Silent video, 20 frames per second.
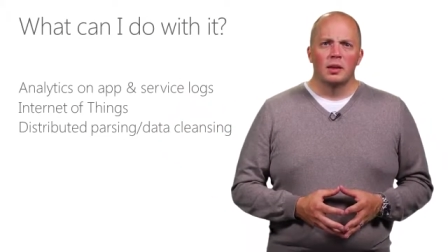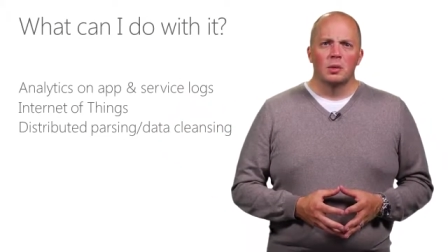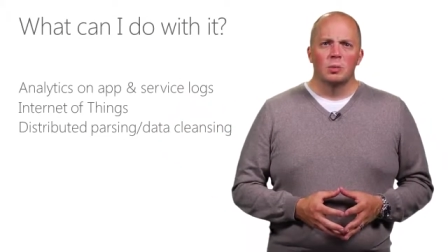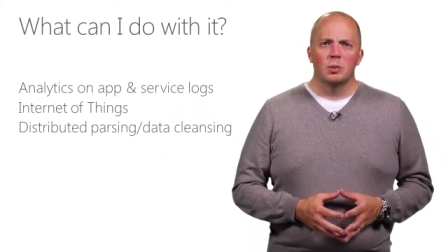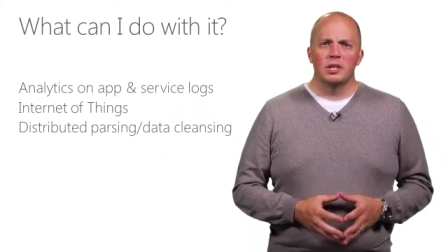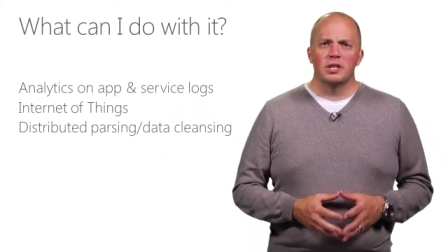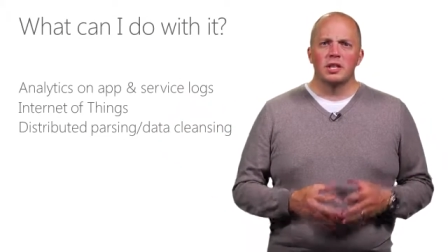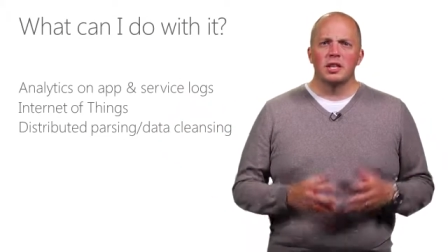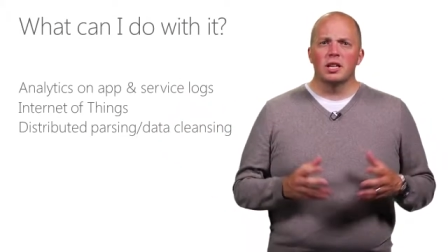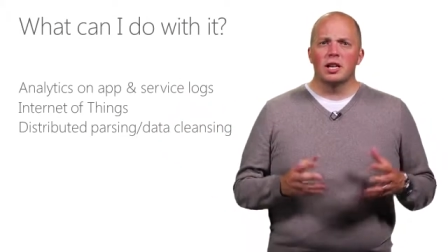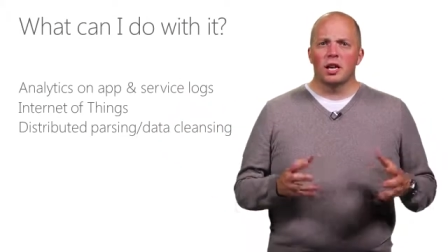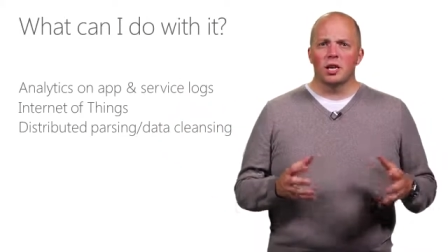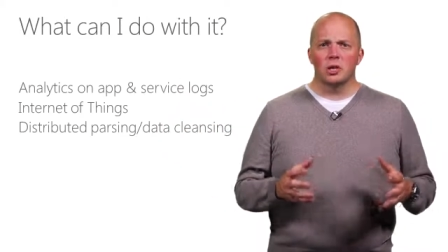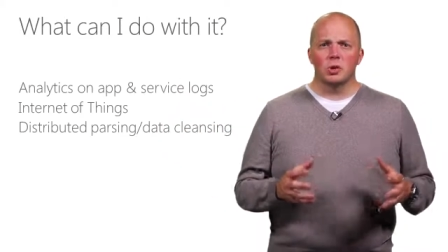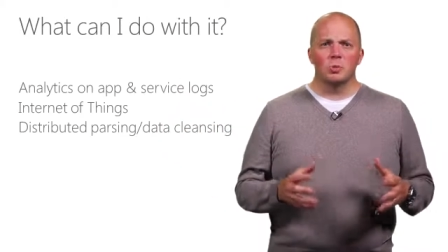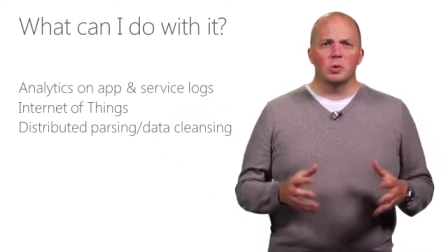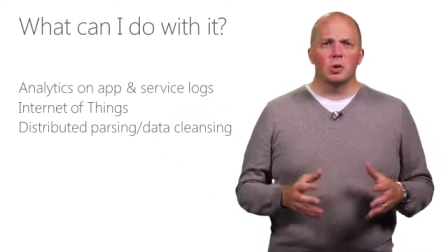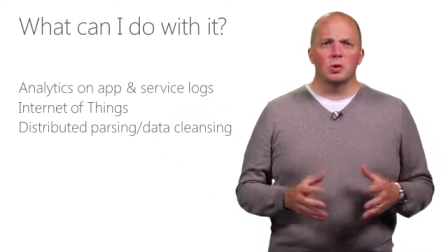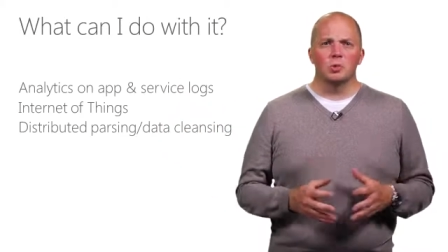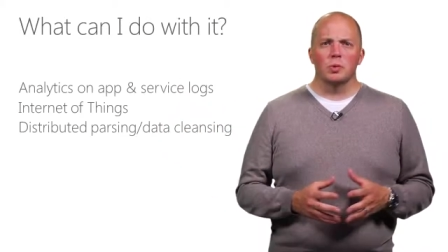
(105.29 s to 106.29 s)
We see
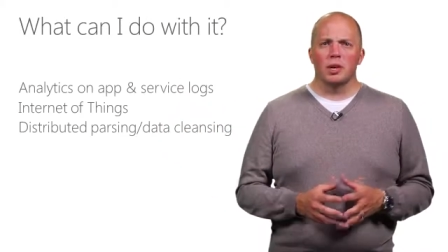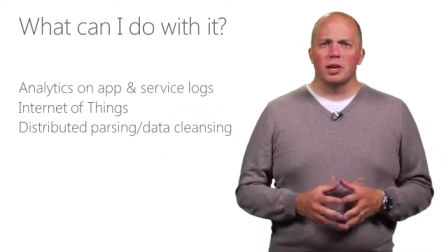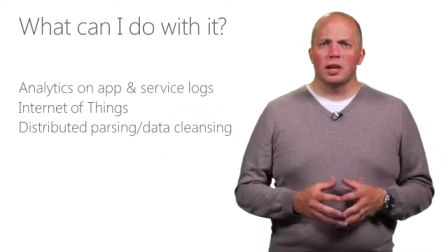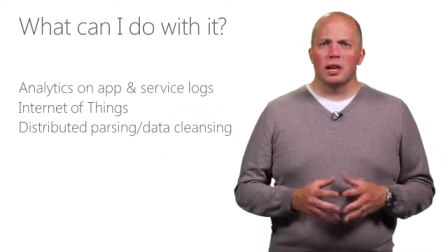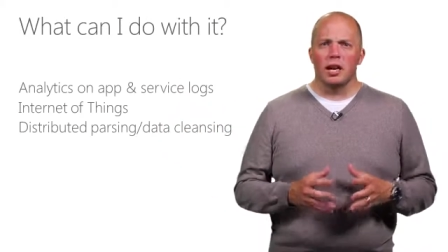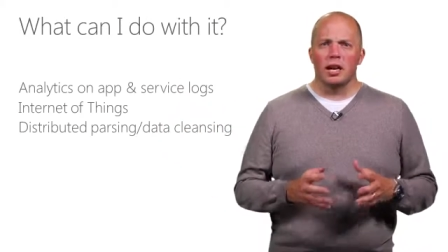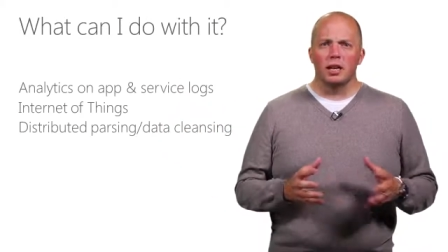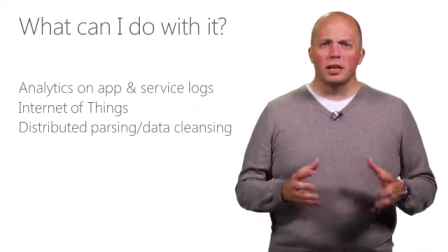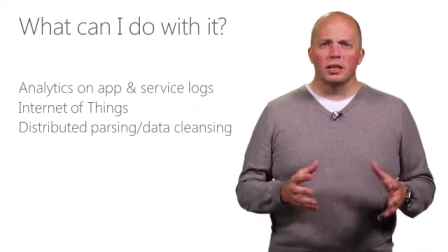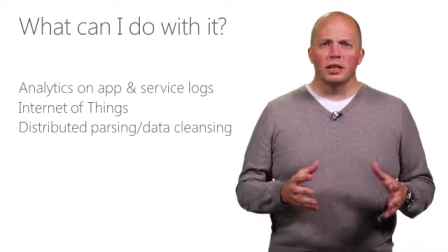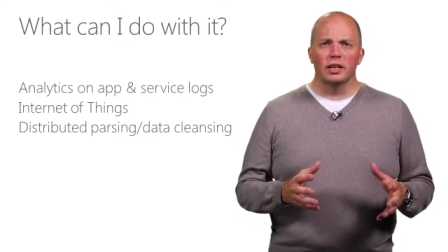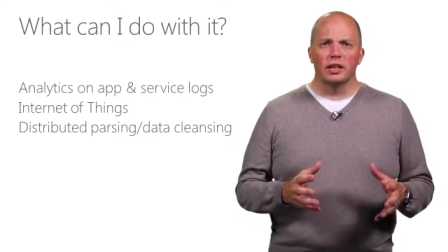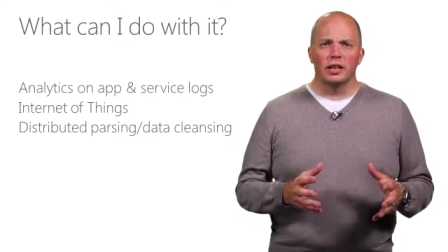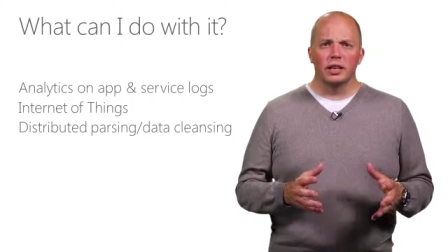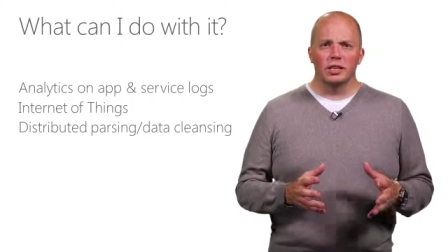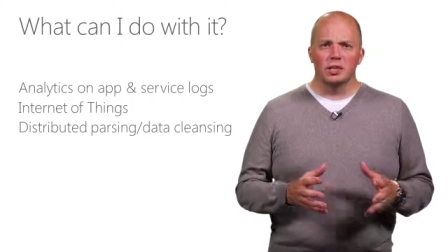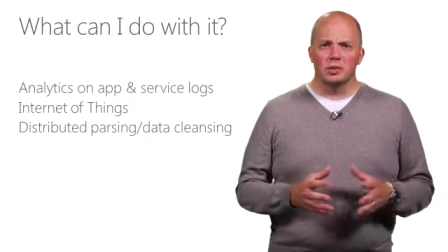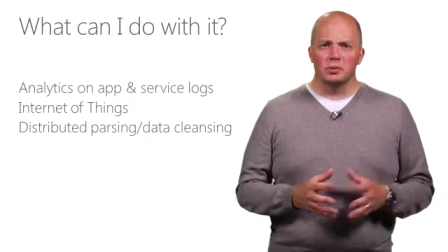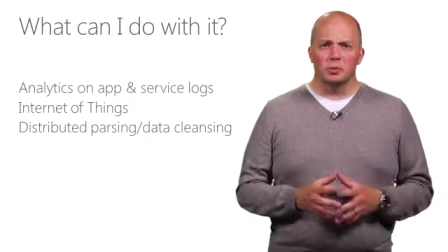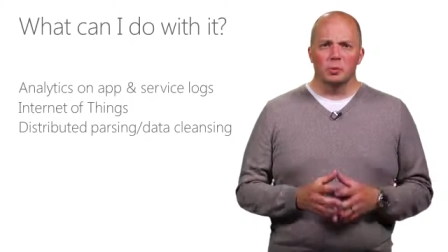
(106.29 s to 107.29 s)
customers running
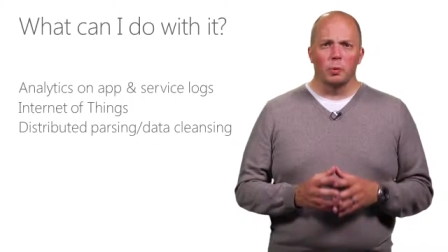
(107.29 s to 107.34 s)
analytics